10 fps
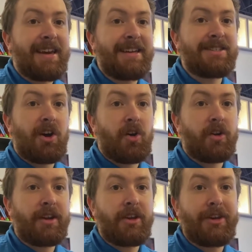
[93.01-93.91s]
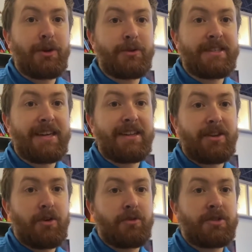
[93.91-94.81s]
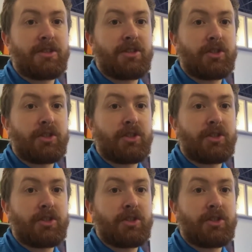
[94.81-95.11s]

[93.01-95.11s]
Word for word: is art using those